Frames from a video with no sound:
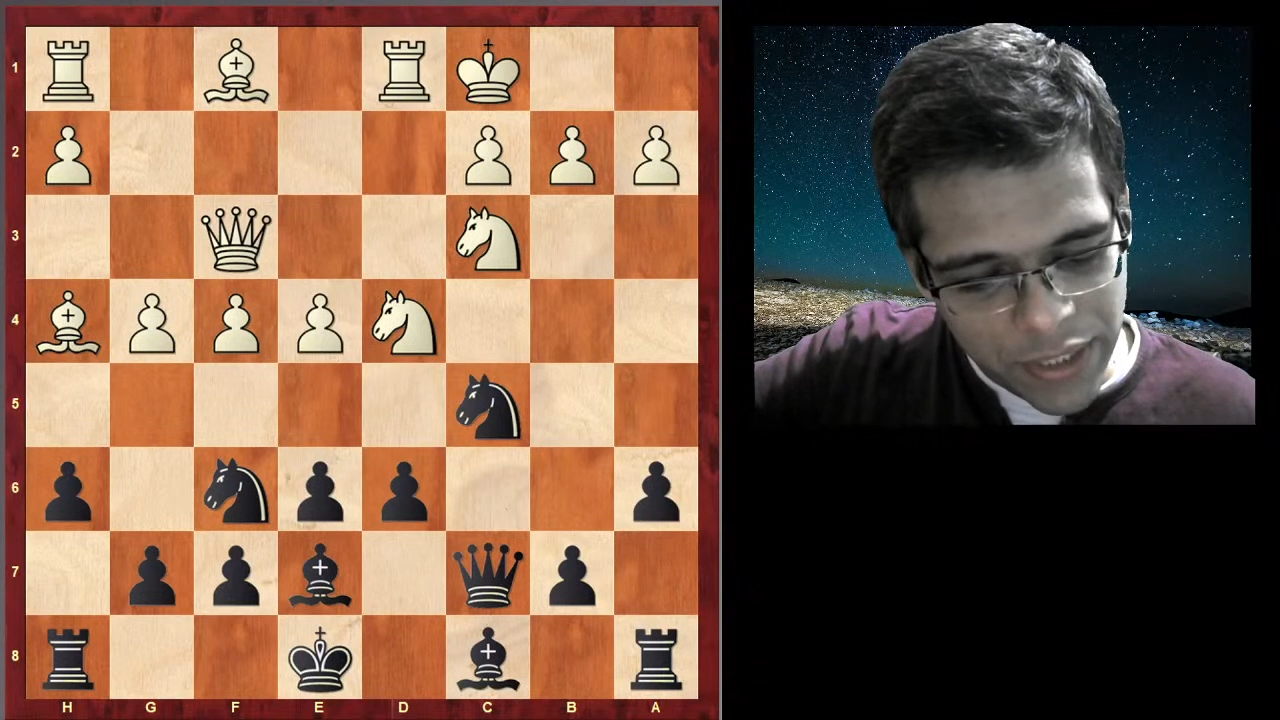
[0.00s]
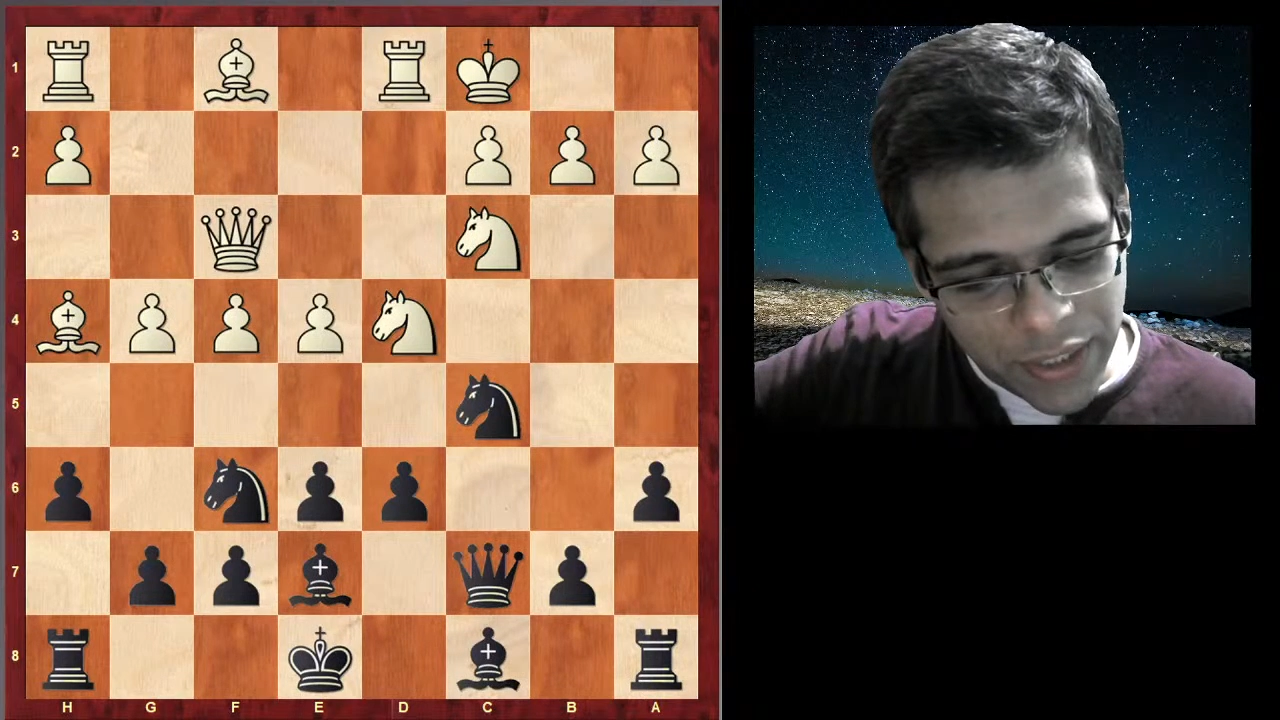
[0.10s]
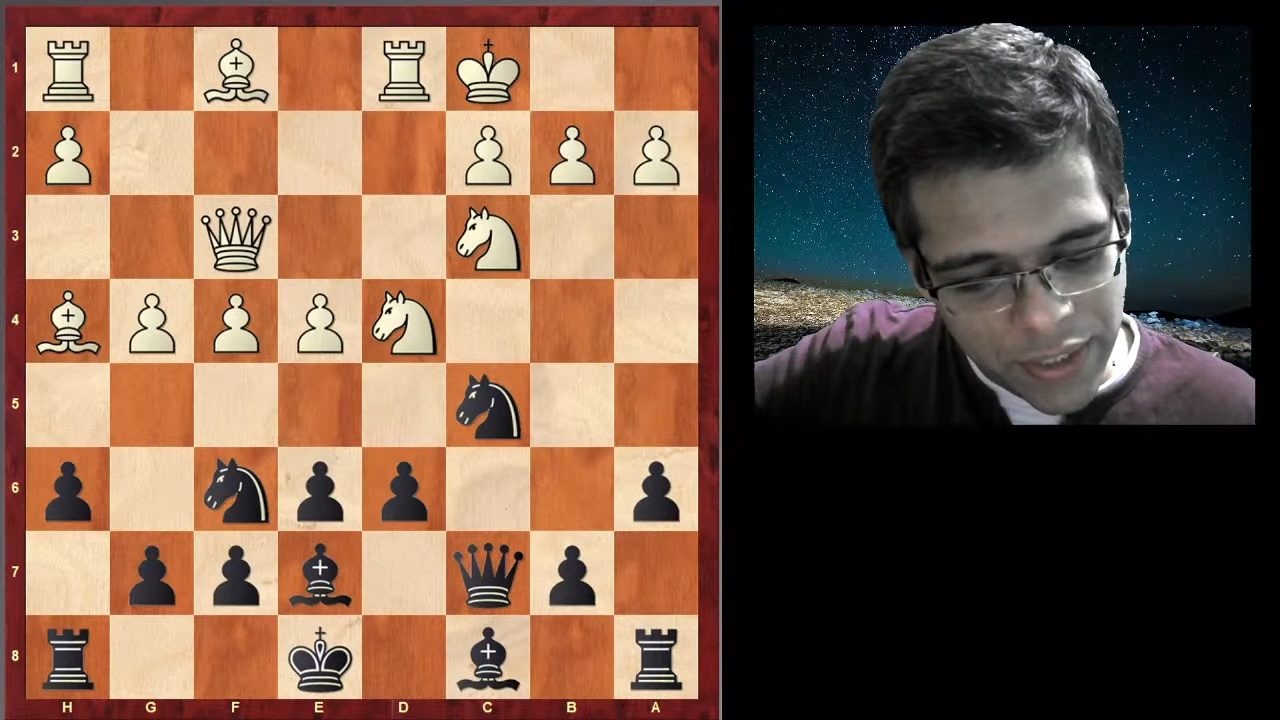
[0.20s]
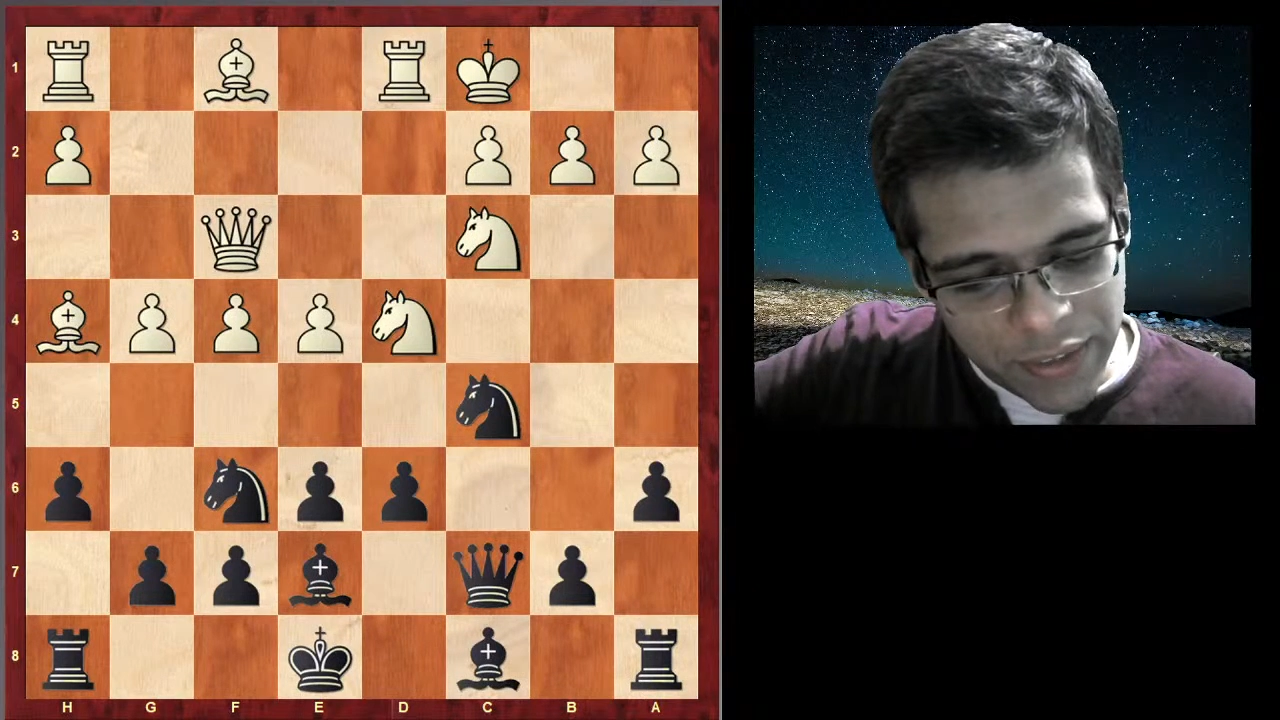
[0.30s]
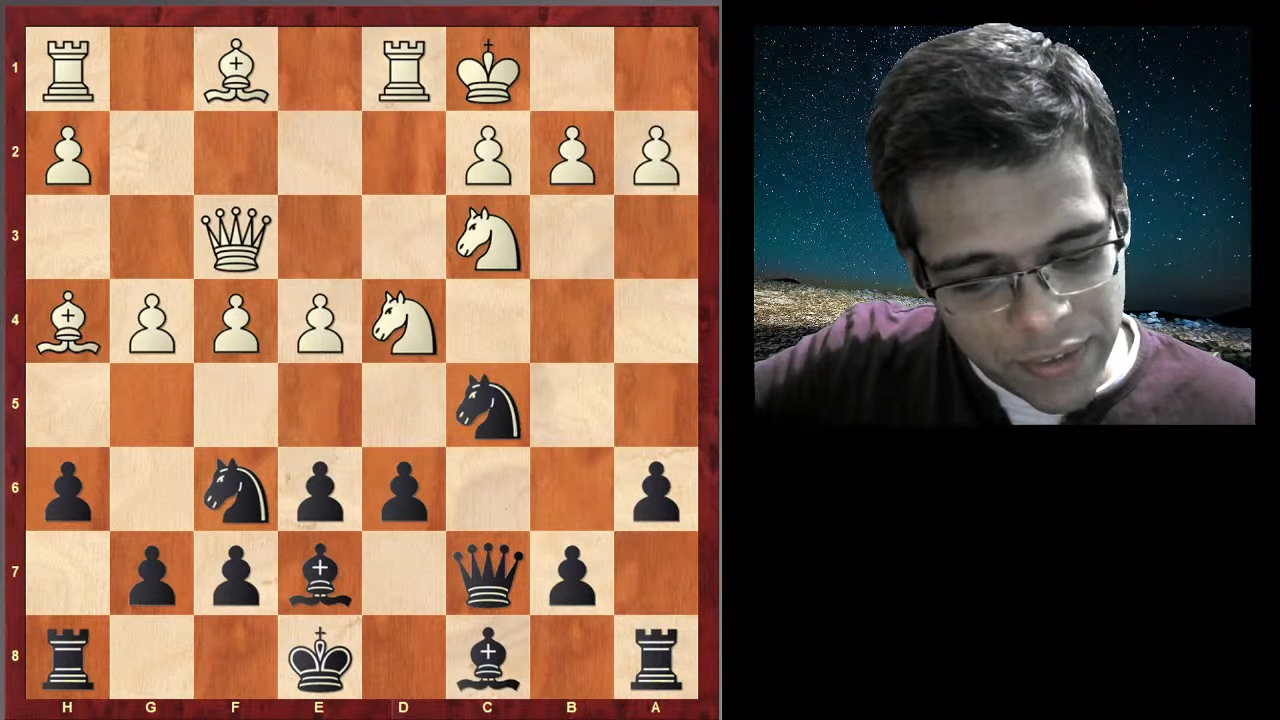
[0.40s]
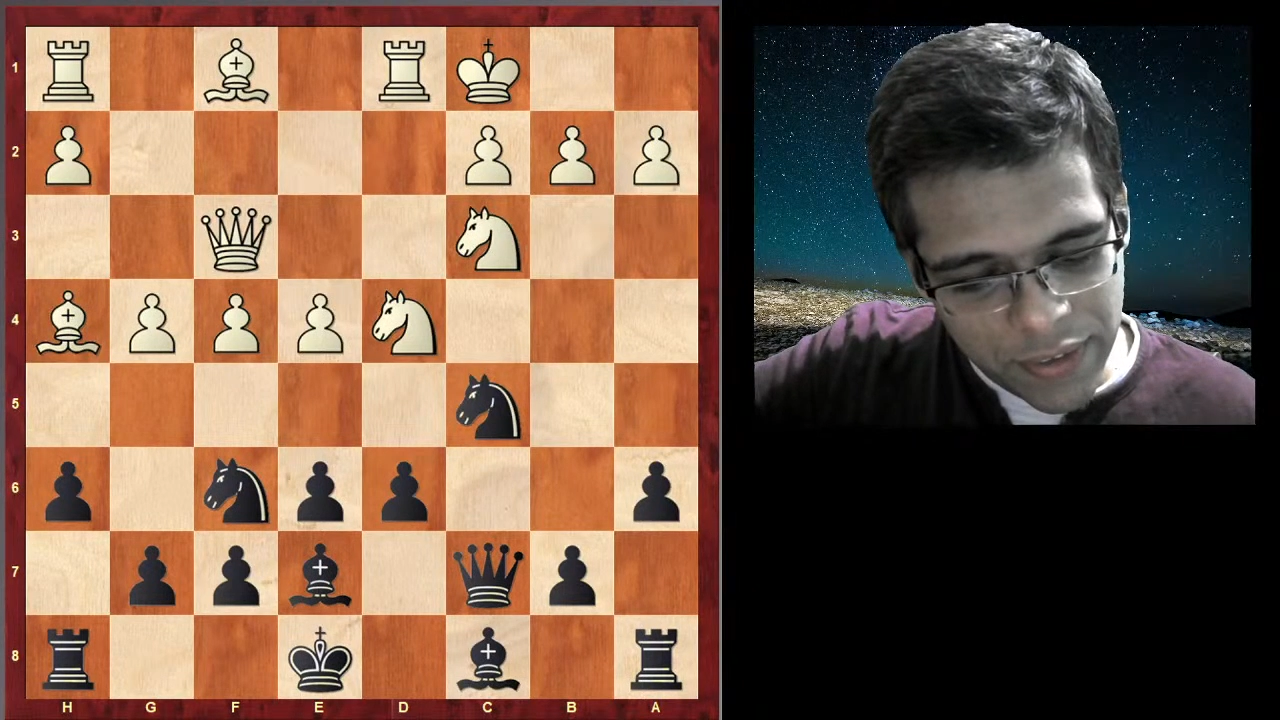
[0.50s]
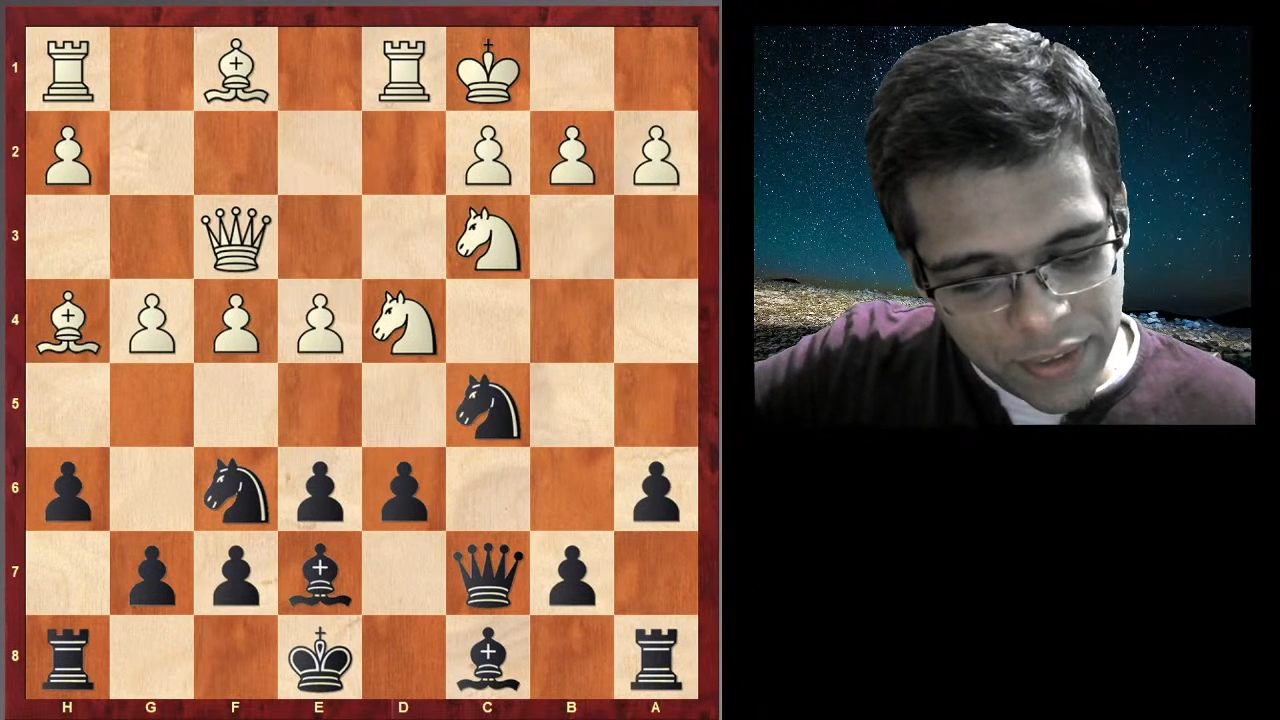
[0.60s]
correct.